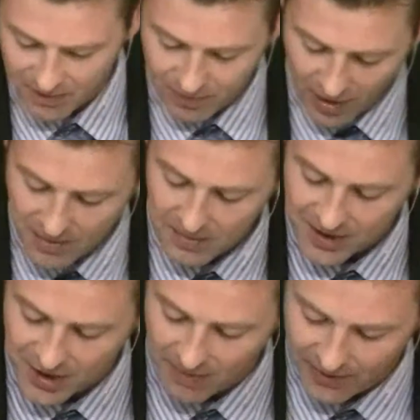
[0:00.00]
are probably
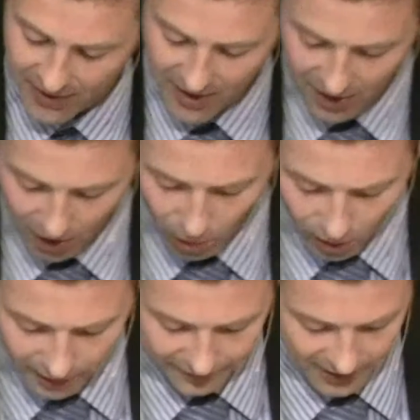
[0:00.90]
something that
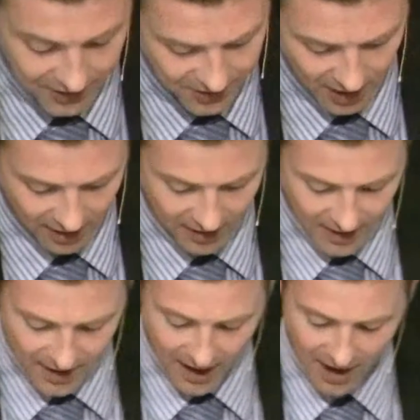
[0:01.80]
all of us
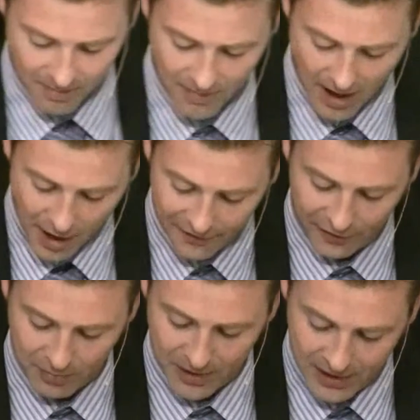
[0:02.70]
are um,
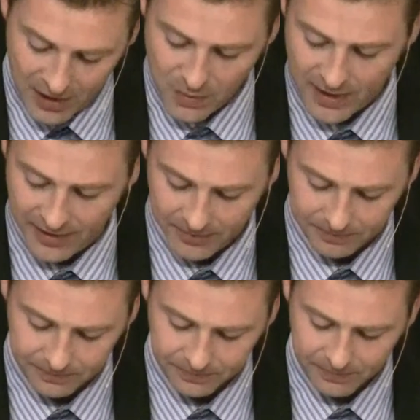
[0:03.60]
unfamiliar with.
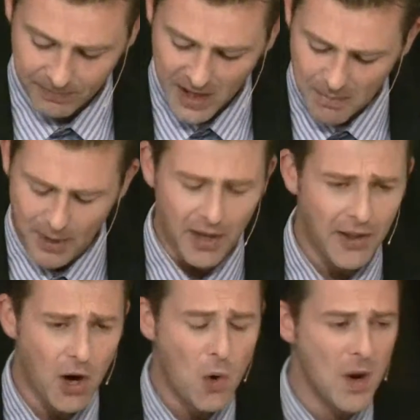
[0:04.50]
But
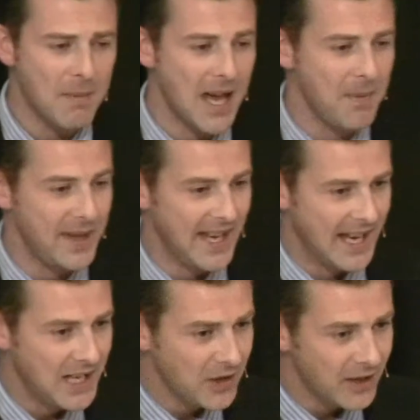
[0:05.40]
although we may be
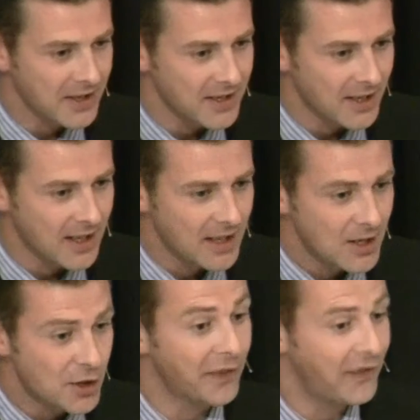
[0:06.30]
ignorant
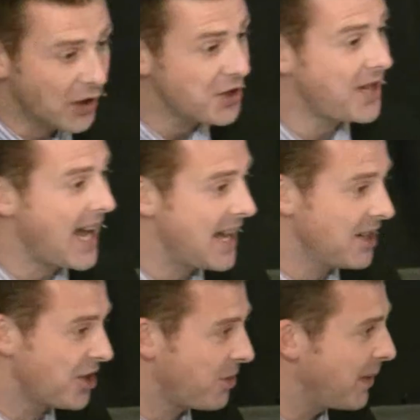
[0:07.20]
to firsthand
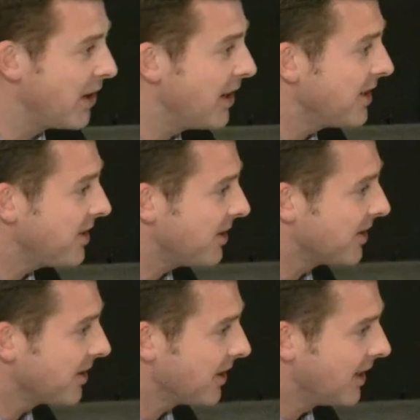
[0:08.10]
experiences,
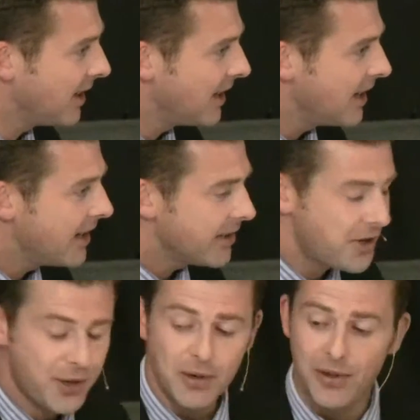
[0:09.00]
the
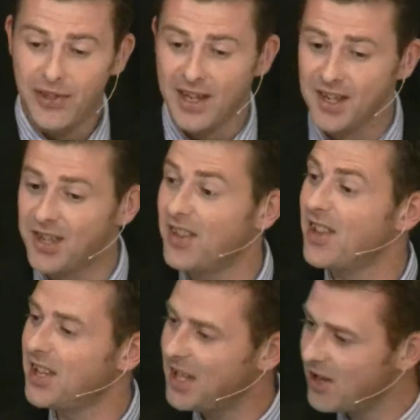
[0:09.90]
truth is, in
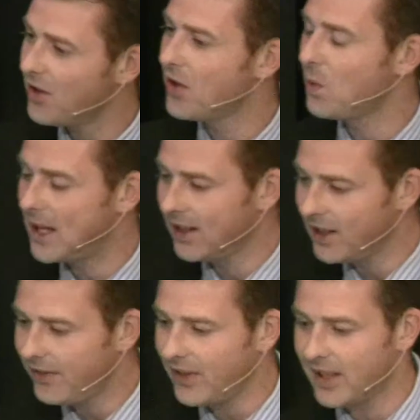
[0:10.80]
the year that we
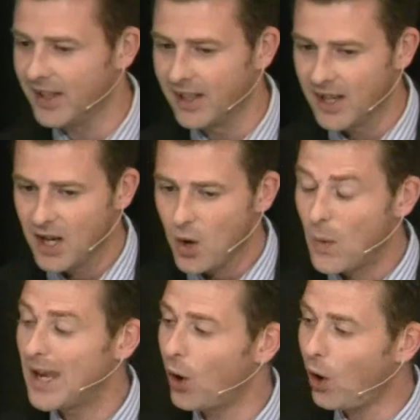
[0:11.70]
live in,
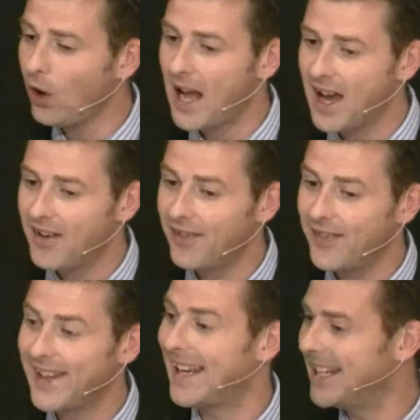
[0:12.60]
we all
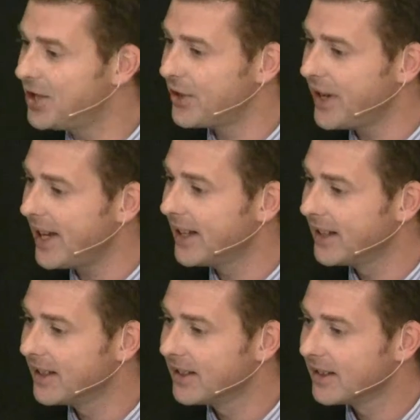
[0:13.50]
have the internet.
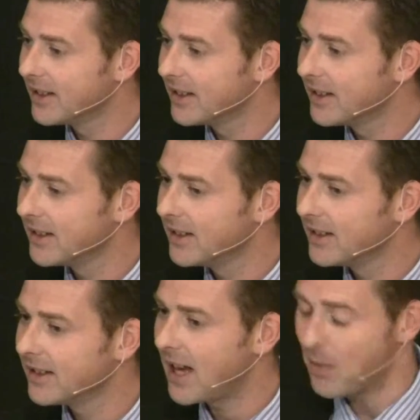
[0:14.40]

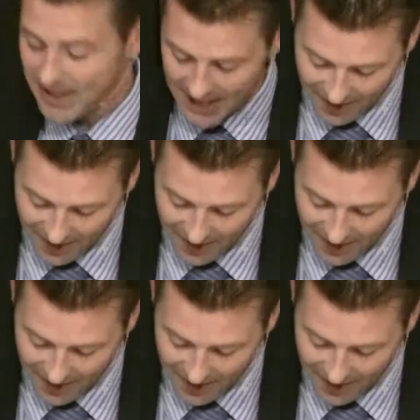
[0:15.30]
And we